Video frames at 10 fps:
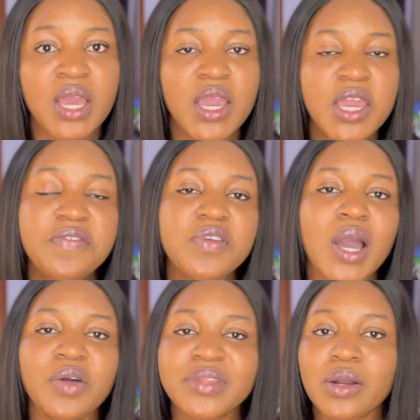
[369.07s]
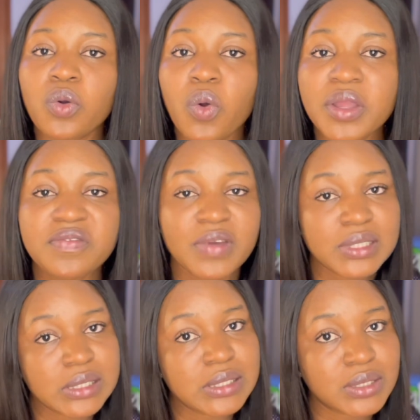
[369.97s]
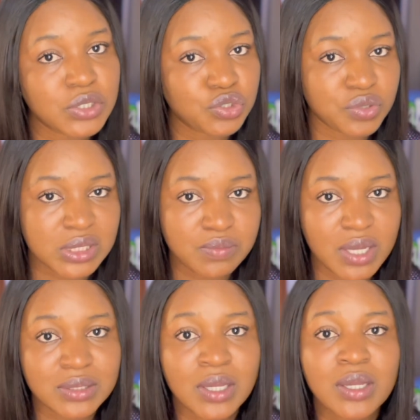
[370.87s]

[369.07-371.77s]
If you are undergoing fertility treatment,